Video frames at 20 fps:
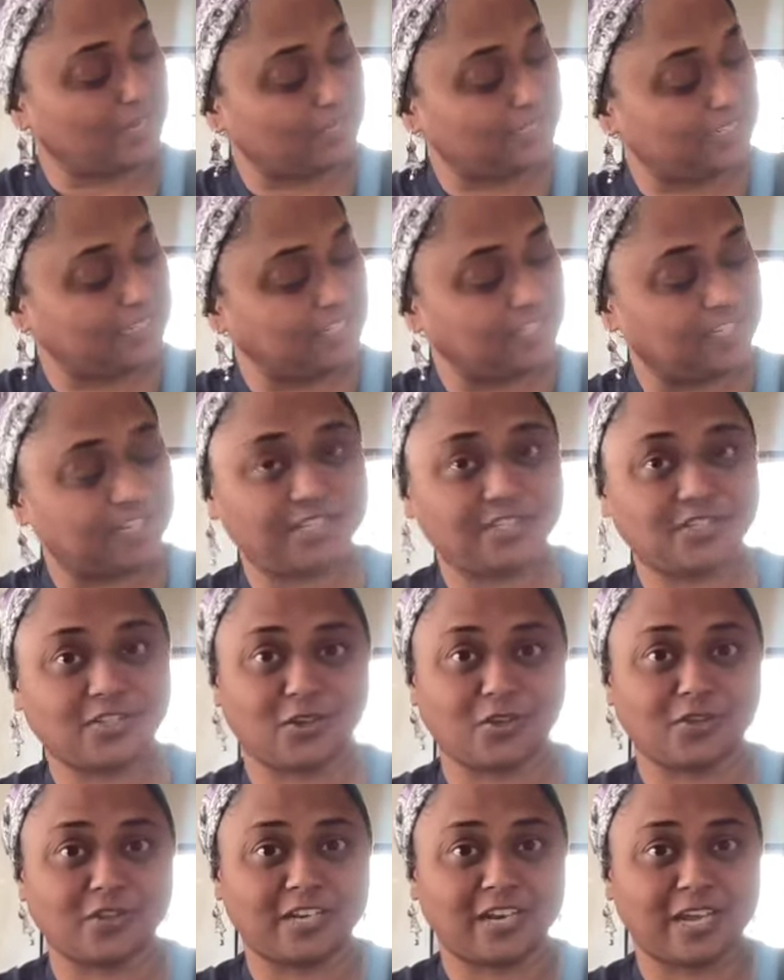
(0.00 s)
Teachings
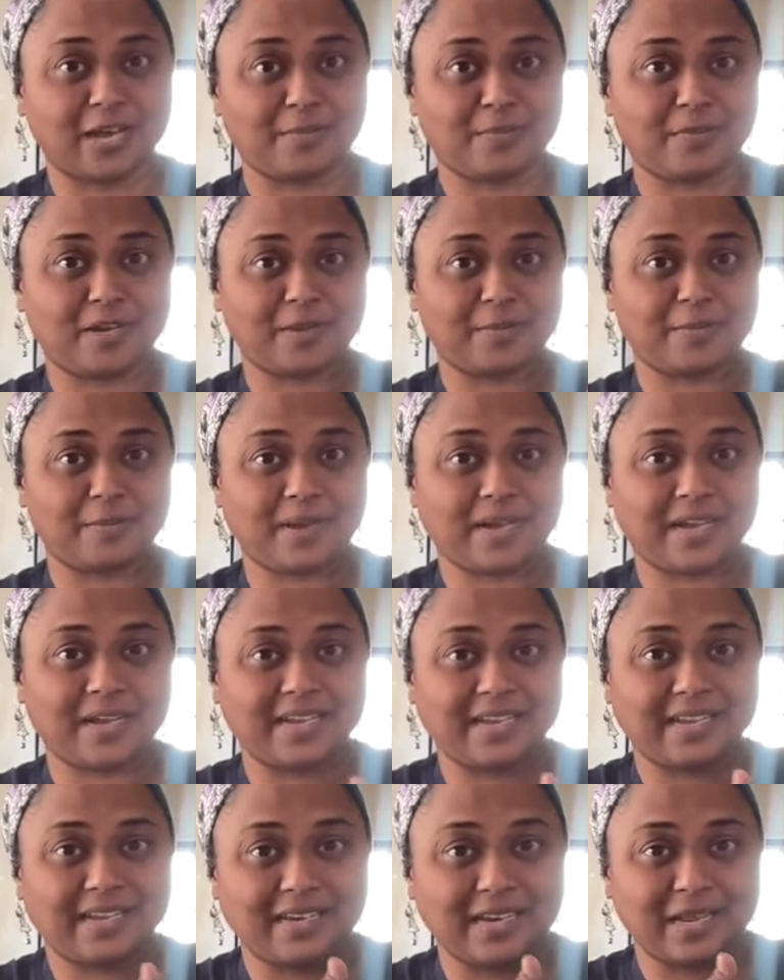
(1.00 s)
on the Lamrim
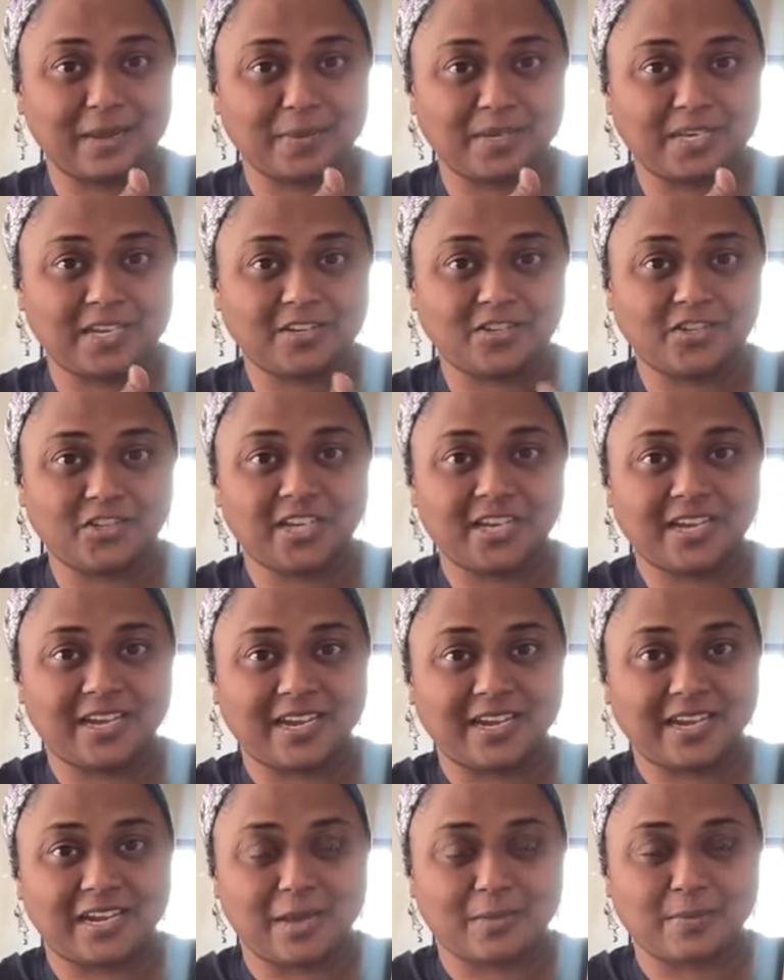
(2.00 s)
by Lama Yeshe
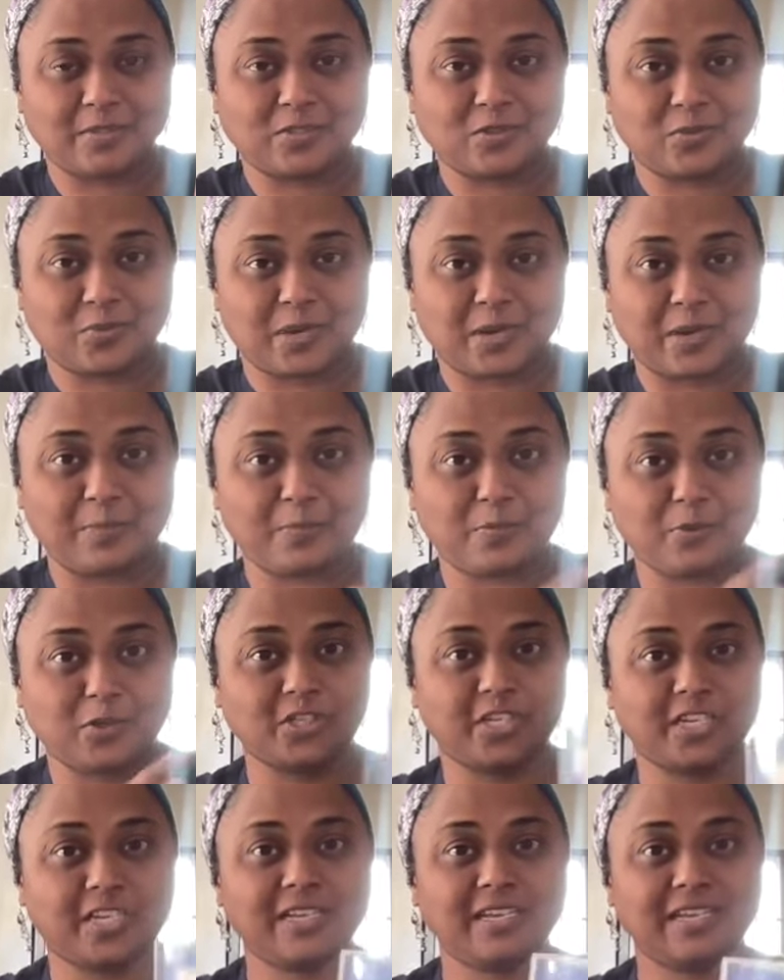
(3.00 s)
and Lama Zopa
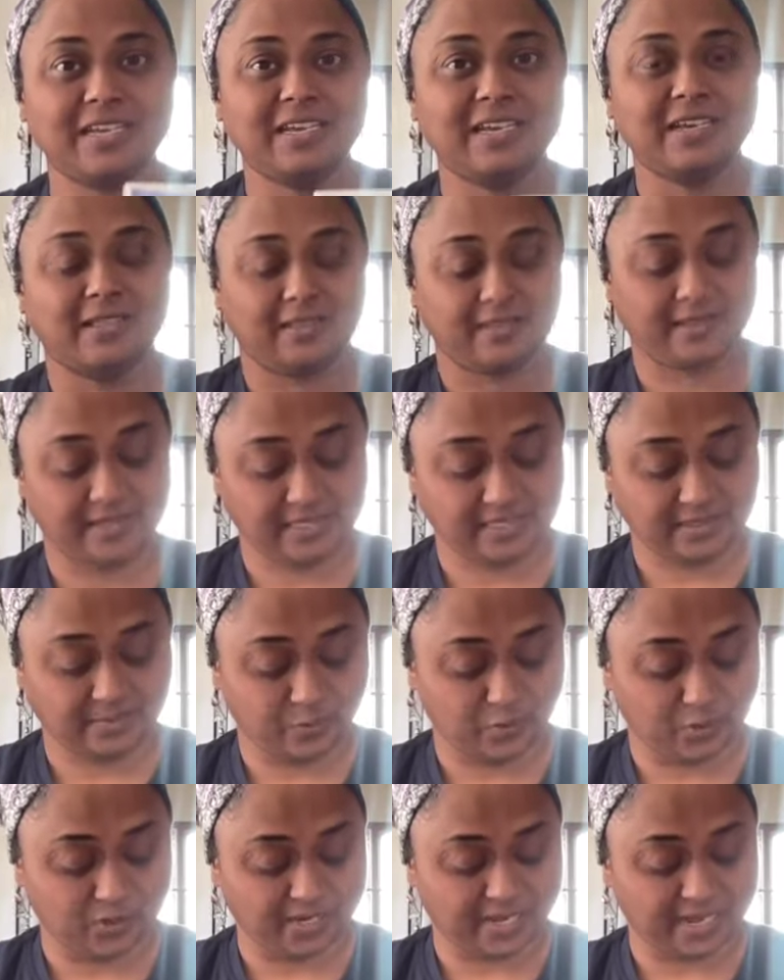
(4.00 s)
Rinpoche. This
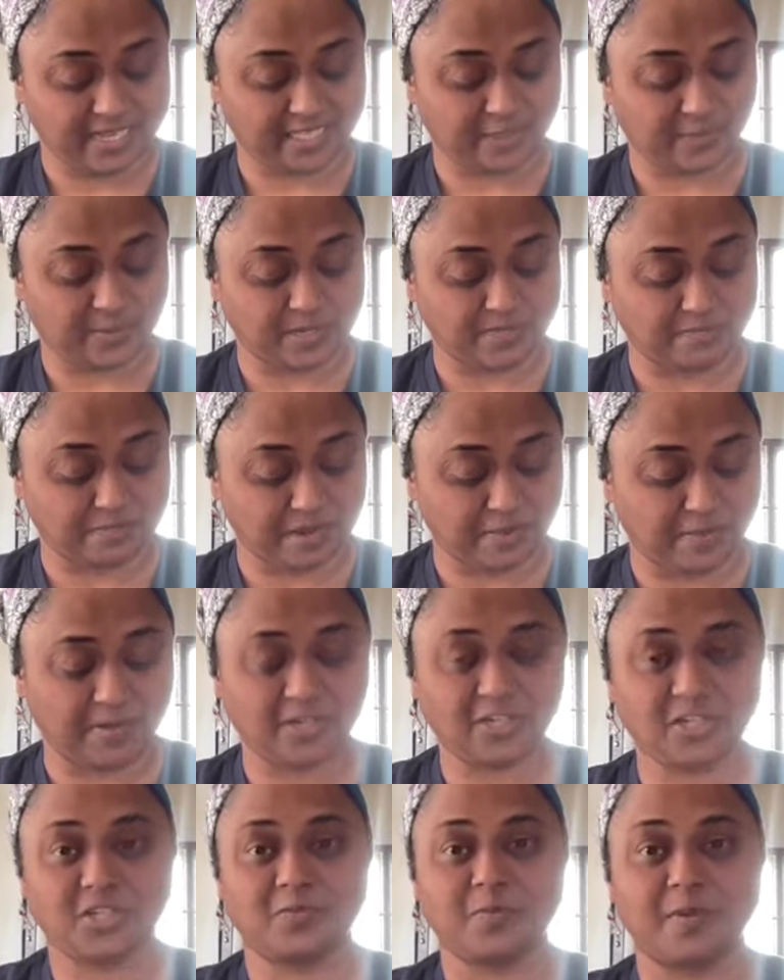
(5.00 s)
book has been
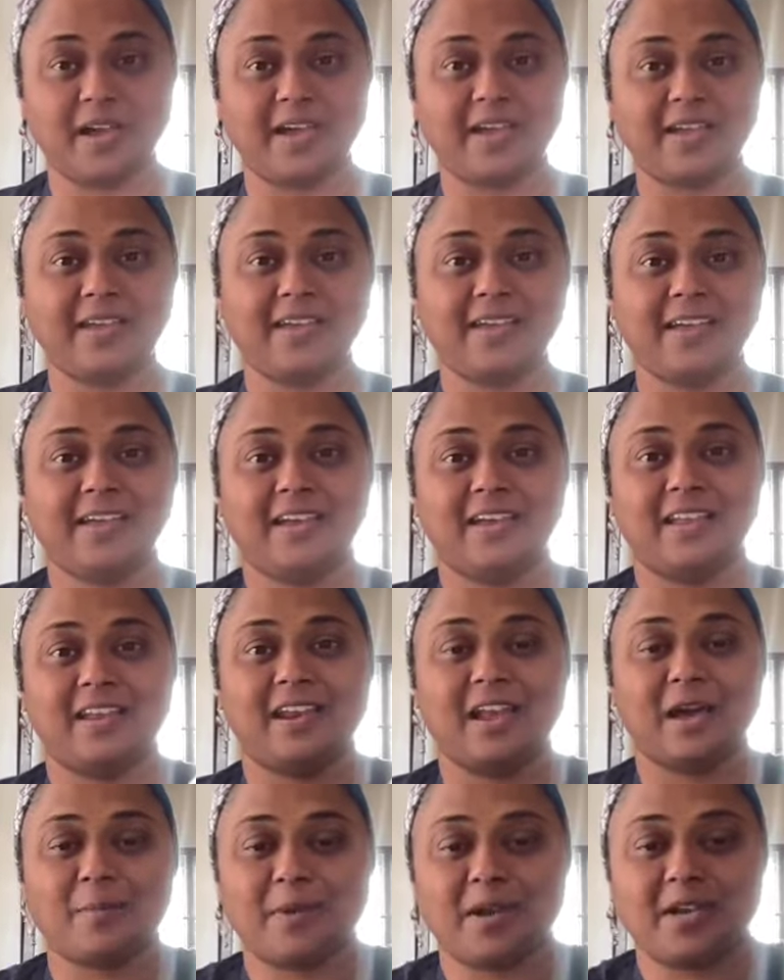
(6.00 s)
published by
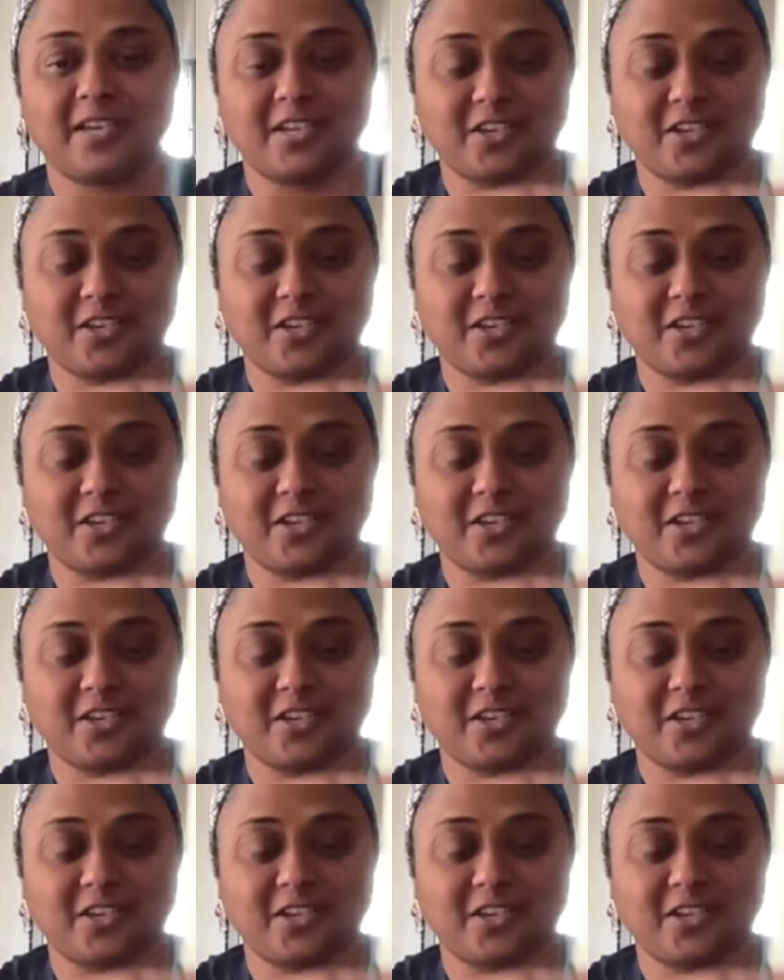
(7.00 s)
Lama